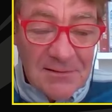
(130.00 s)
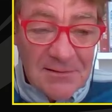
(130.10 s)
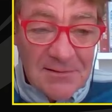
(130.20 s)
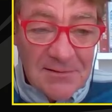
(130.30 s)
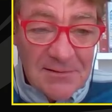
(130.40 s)

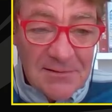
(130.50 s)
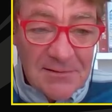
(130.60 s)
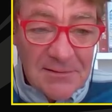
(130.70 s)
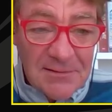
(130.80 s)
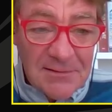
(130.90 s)

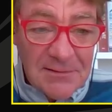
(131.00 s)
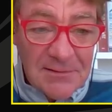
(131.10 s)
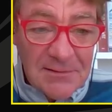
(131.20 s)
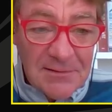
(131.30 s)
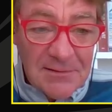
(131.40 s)

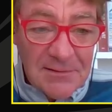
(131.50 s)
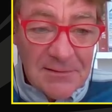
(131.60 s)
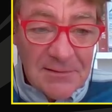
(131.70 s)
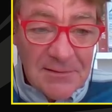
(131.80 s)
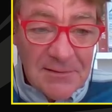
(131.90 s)

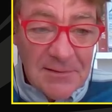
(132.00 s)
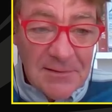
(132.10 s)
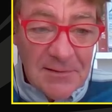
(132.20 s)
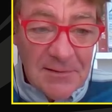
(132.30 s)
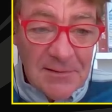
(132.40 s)

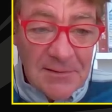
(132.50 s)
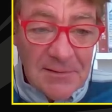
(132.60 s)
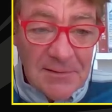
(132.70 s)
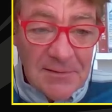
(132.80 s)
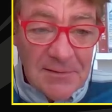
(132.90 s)

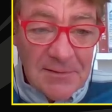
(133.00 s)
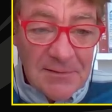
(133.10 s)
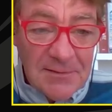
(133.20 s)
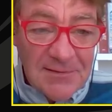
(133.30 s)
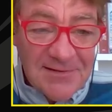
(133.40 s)

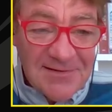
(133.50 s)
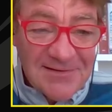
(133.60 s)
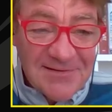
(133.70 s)
(not speaking)